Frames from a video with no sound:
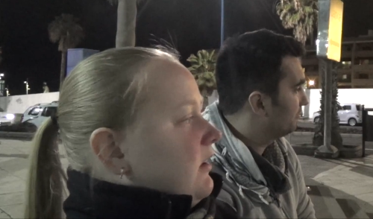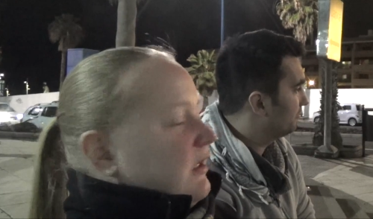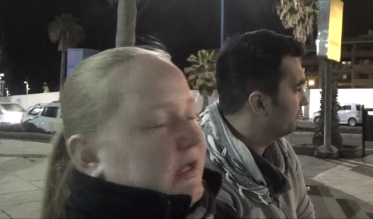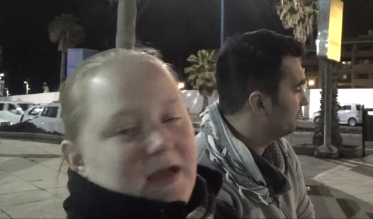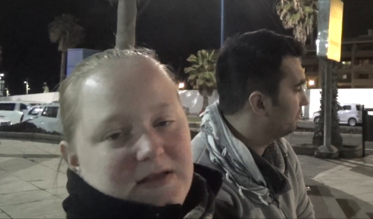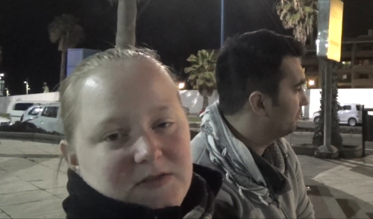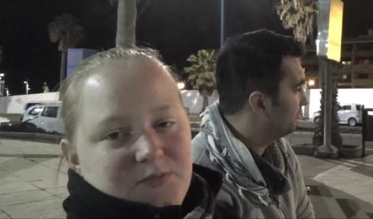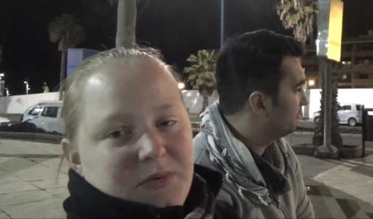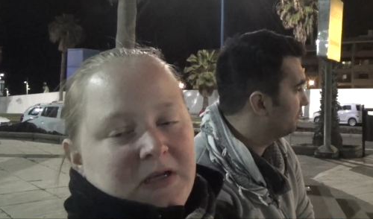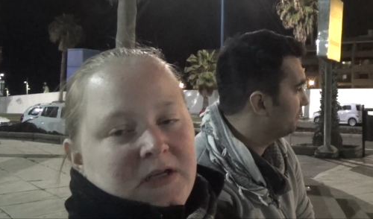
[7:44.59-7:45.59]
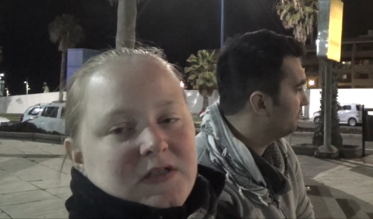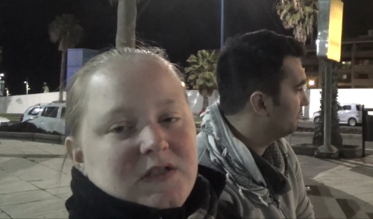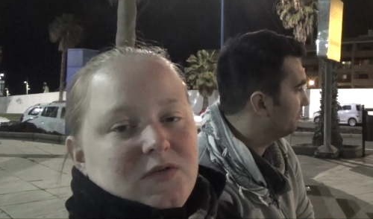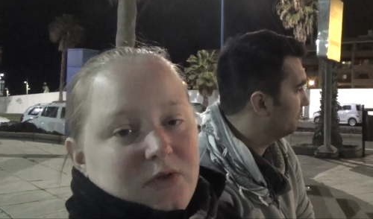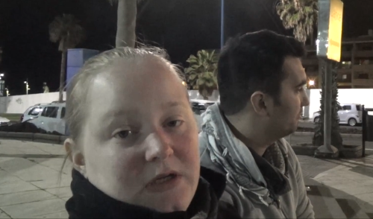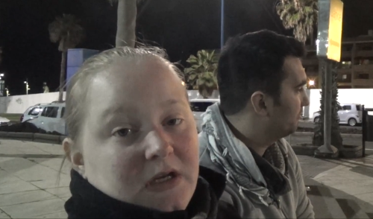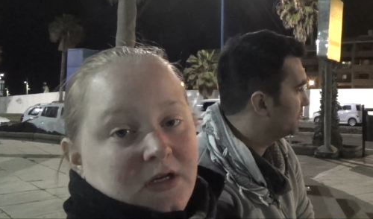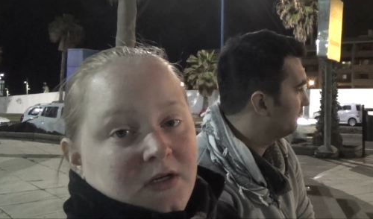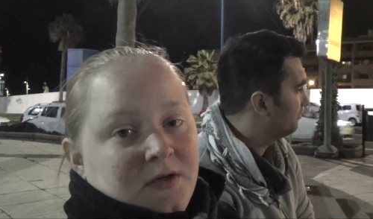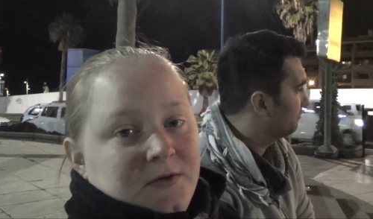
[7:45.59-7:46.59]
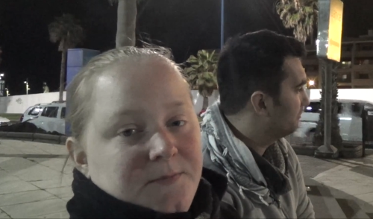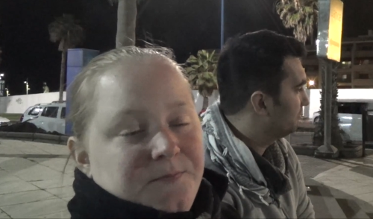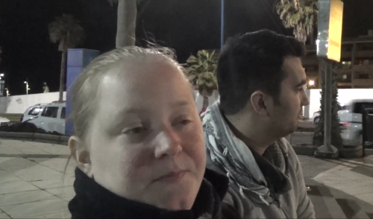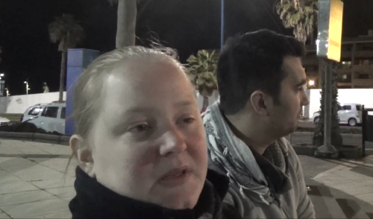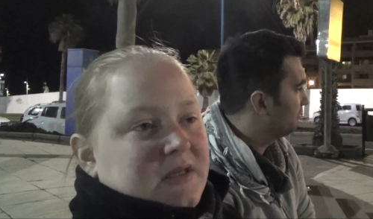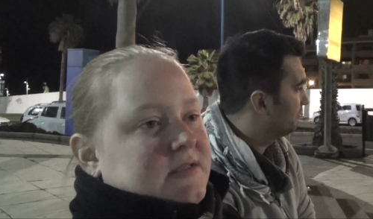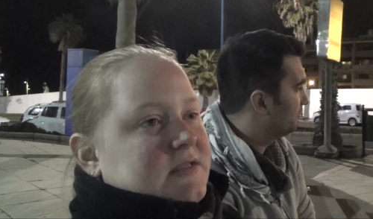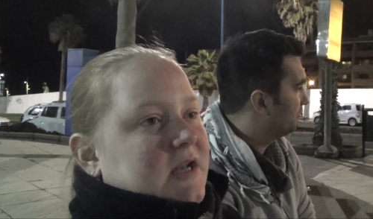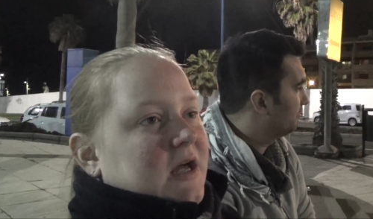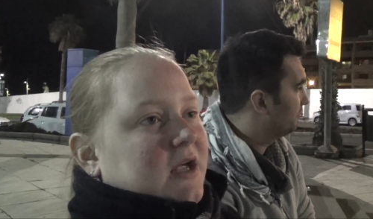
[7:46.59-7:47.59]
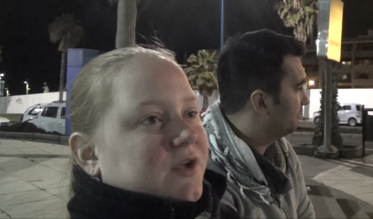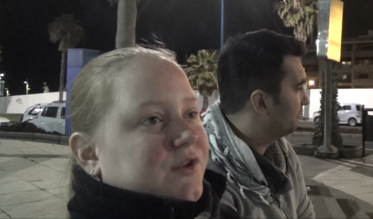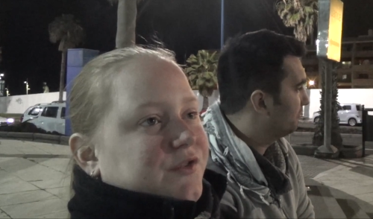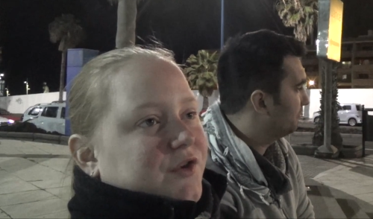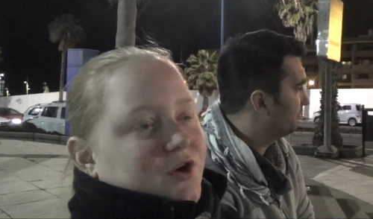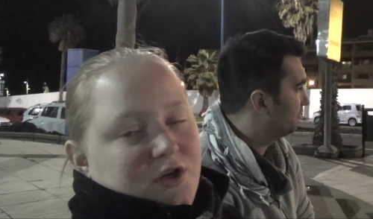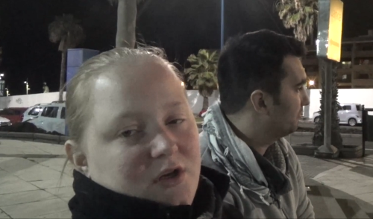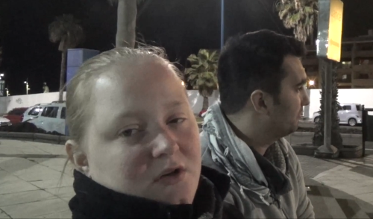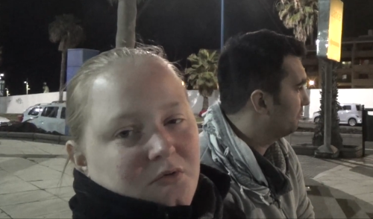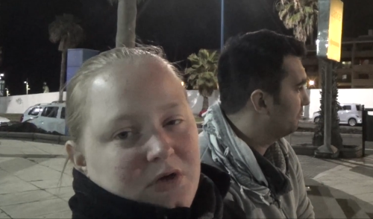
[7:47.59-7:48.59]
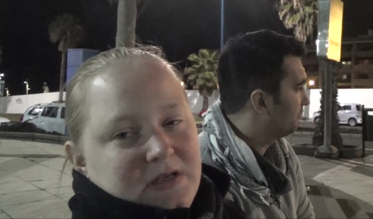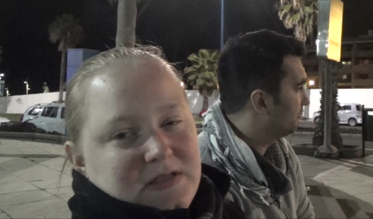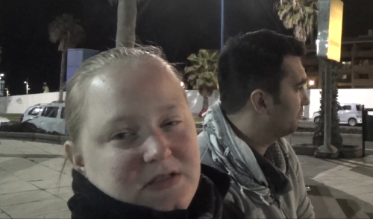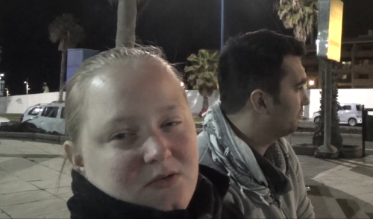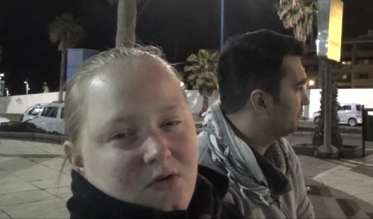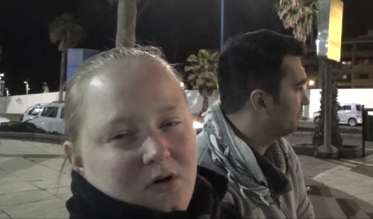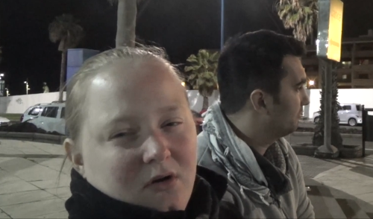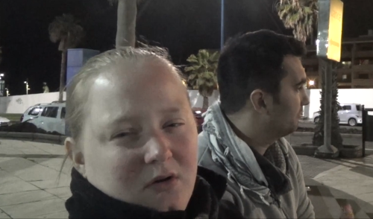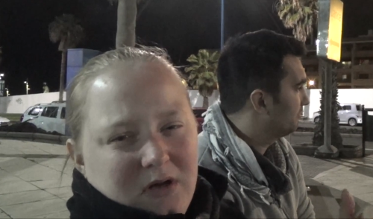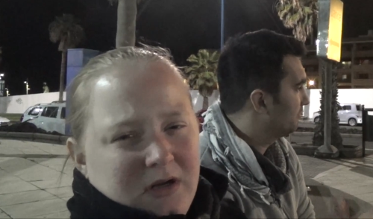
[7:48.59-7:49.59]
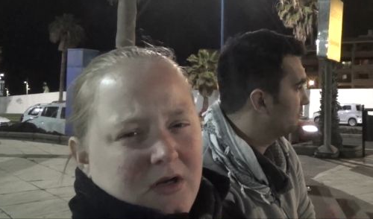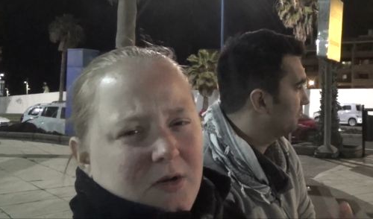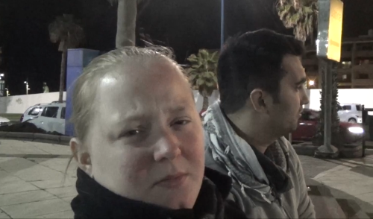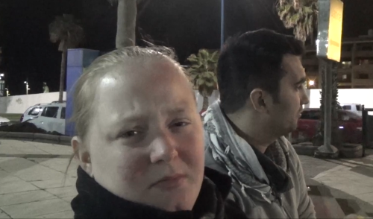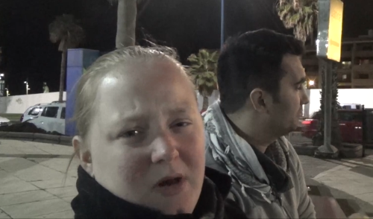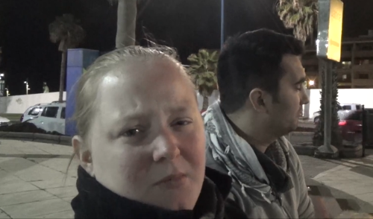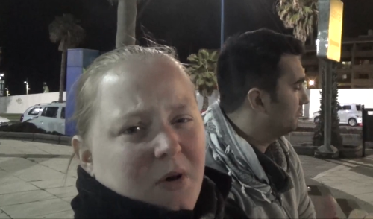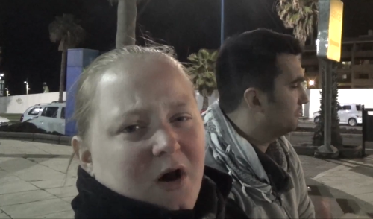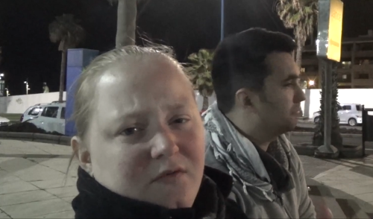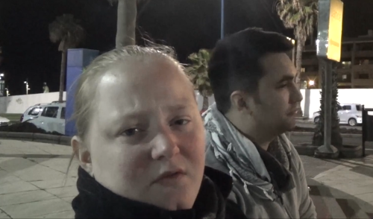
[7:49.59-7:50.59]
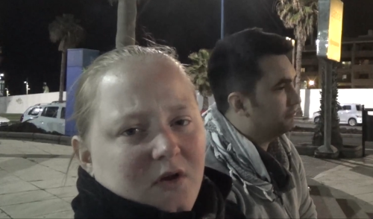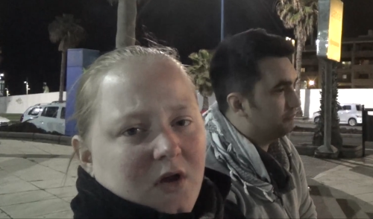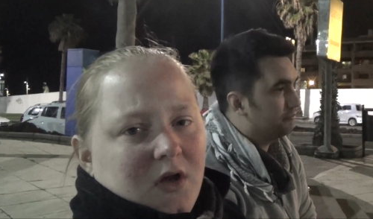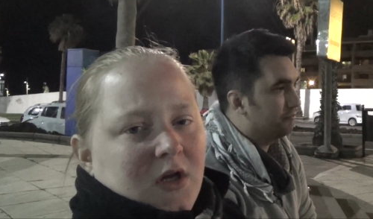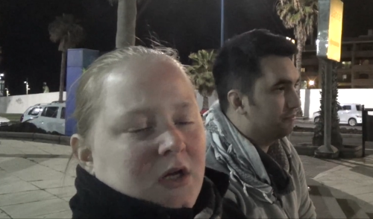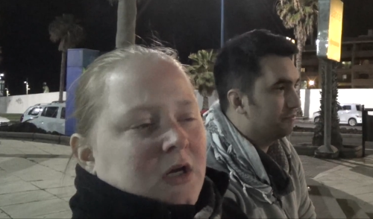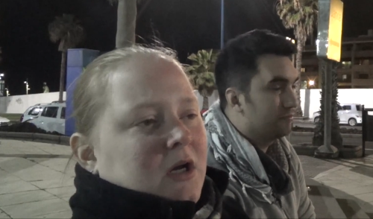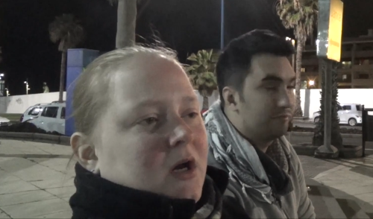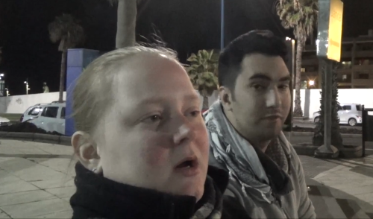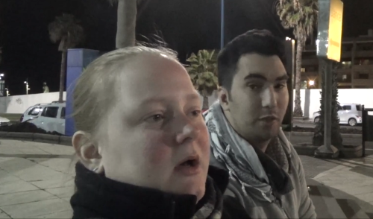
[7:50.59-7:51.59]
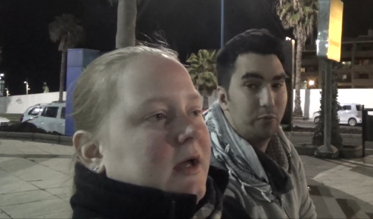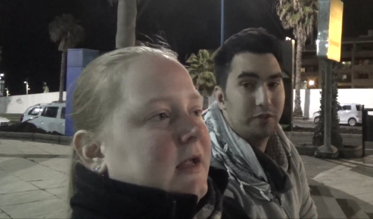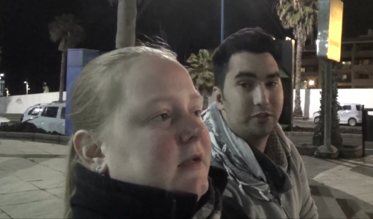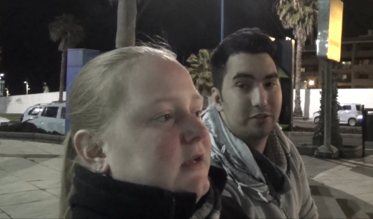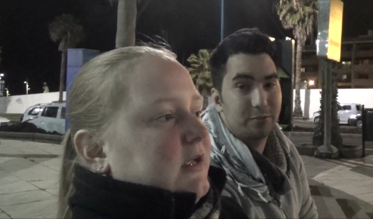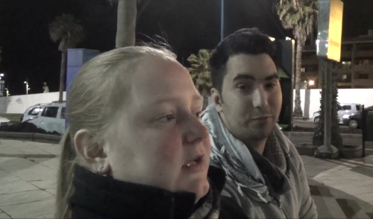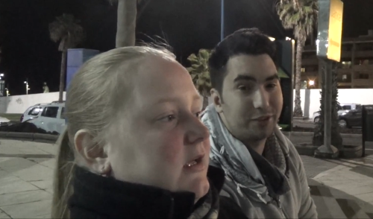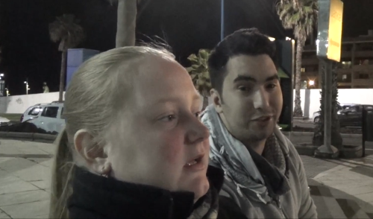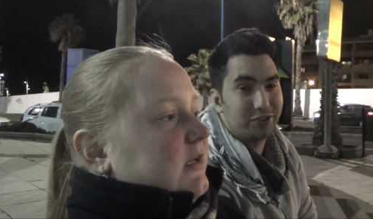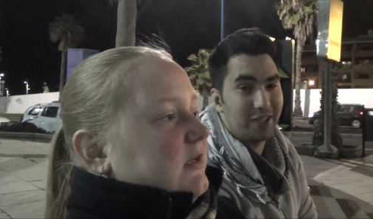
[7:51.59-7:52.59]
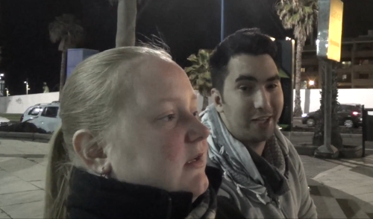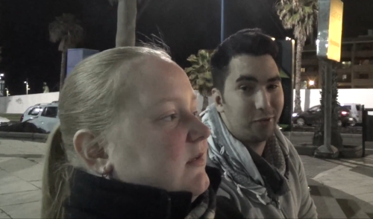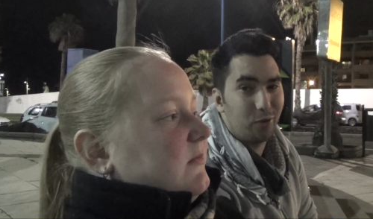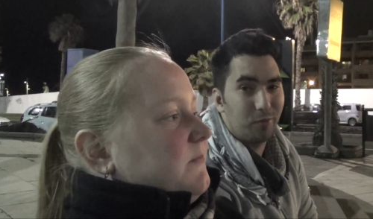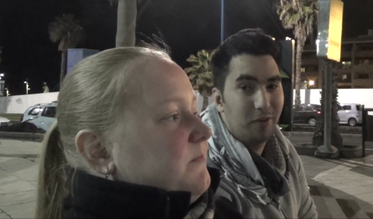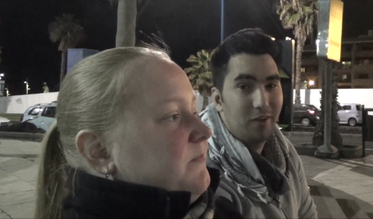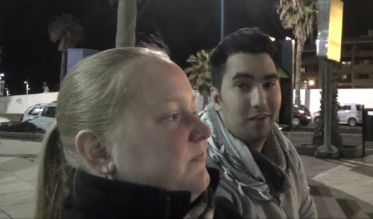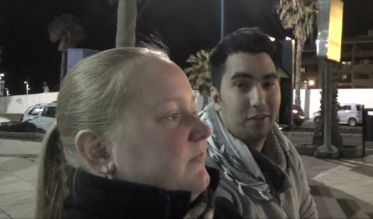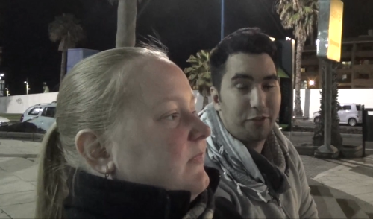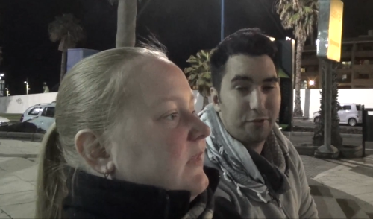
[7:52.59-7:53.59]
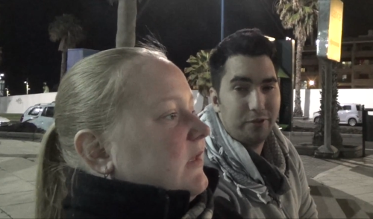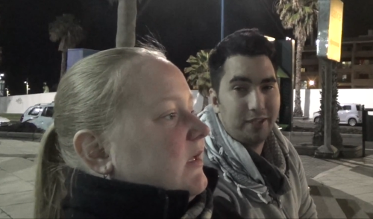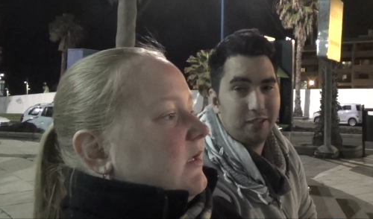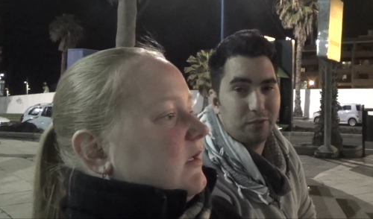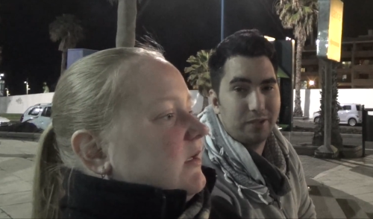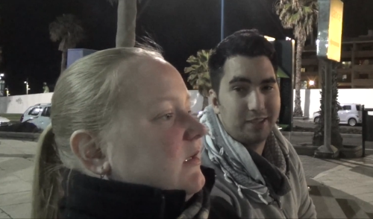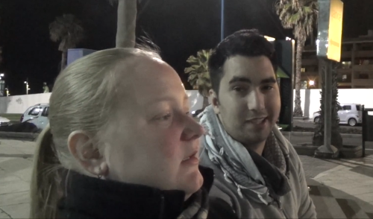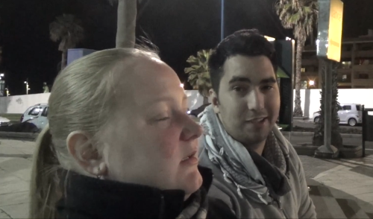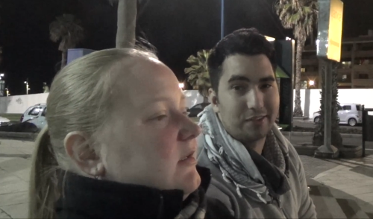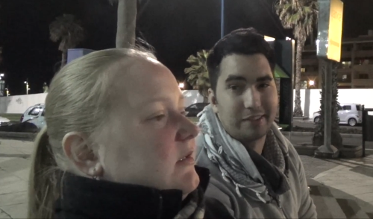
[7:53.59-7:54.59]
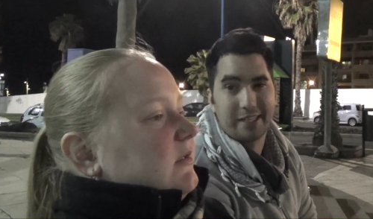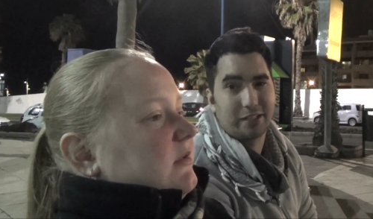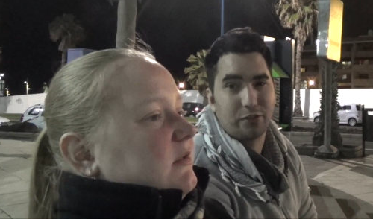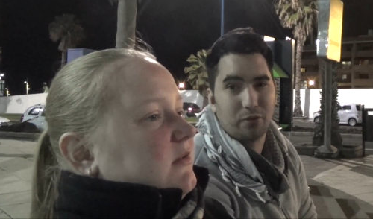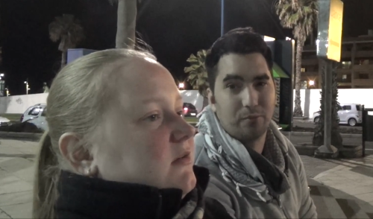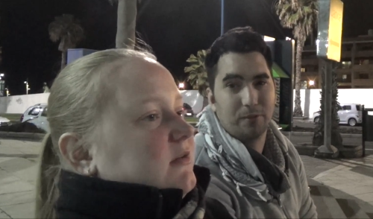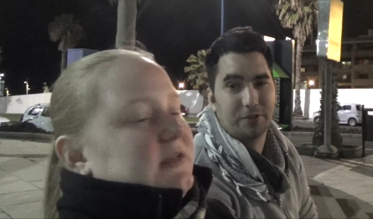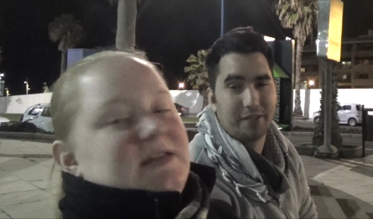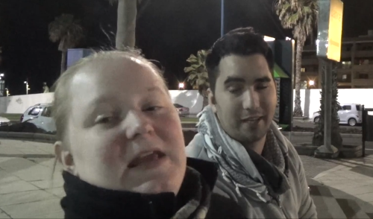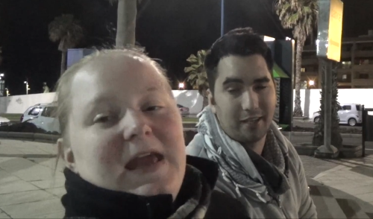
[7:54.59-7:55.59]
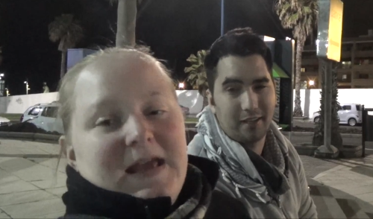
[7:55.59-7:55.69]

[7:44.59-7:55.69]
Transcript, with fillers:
Speaker 1: it has been in Sweden it's like 30 degrees or a little
Speaker 2: above. And which, which is not normal. 30 degrees here is like a normal day.